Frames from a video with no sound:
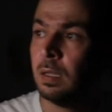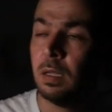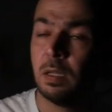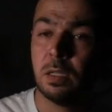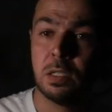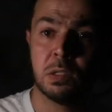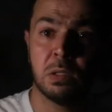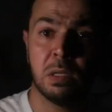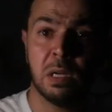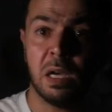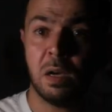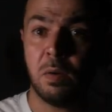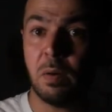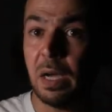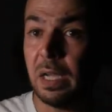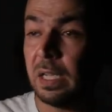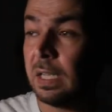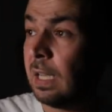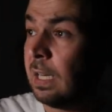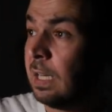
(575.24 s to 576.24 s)
So now
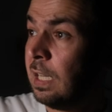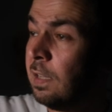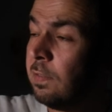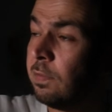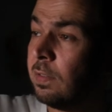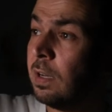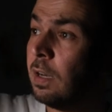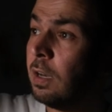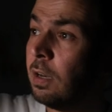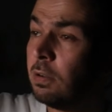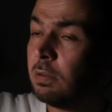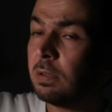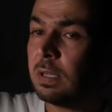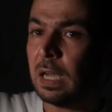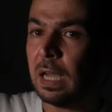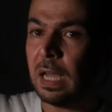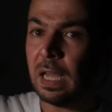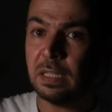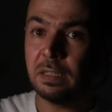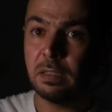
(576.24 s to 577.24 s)
I can even look
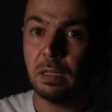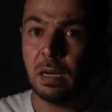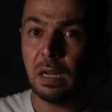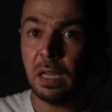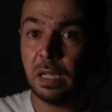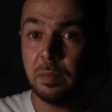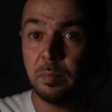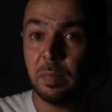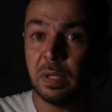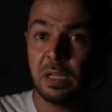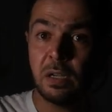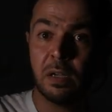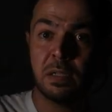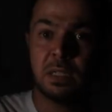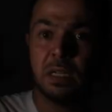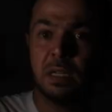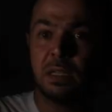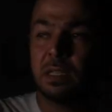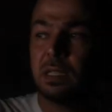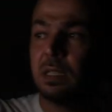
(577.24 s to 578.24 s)
at the light because
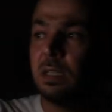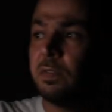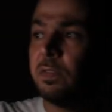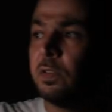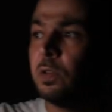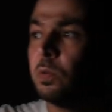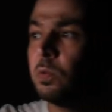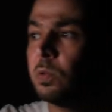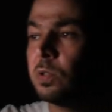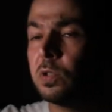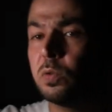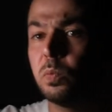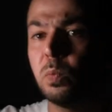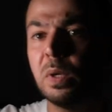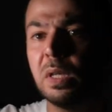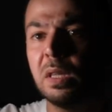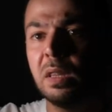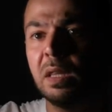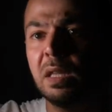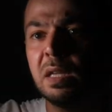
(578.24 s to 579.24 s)
it's diffused
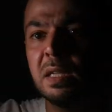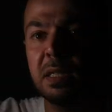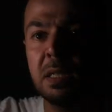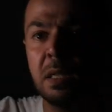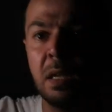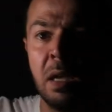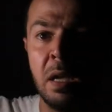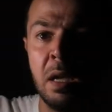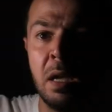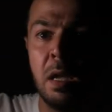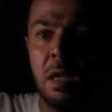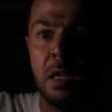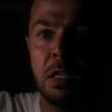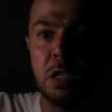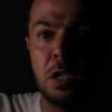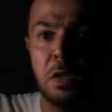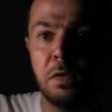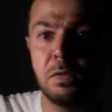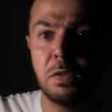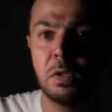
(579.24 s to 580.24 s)
with this
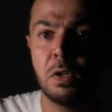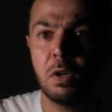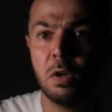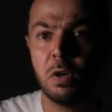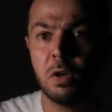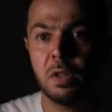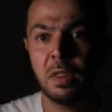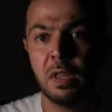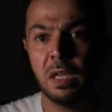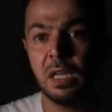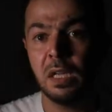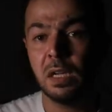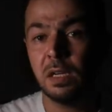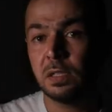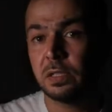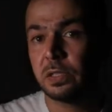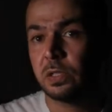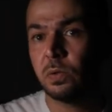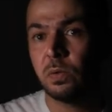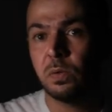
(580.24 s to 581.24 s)
soft cloth here.
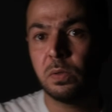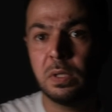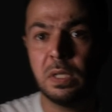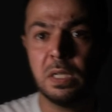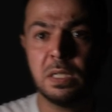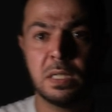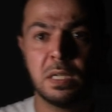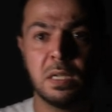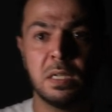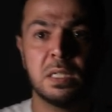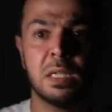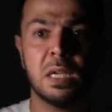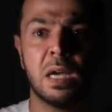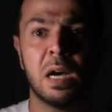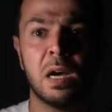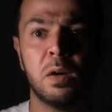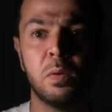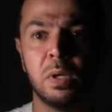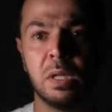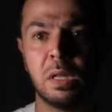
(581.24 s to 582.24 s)
So this is
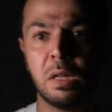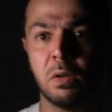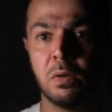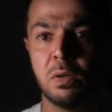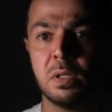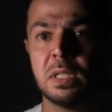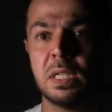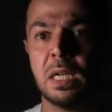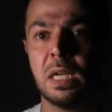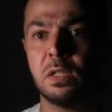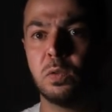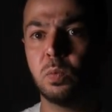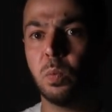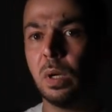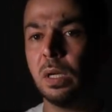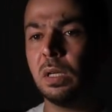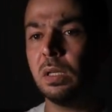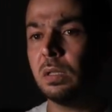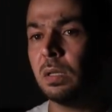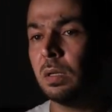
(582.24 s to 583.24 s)
how it looks at
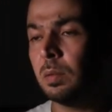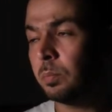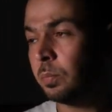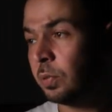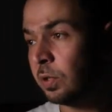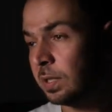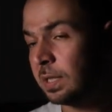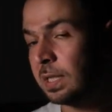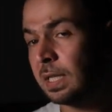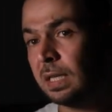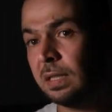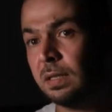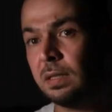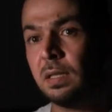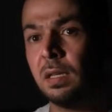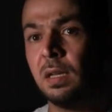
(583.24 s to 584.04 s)
1%,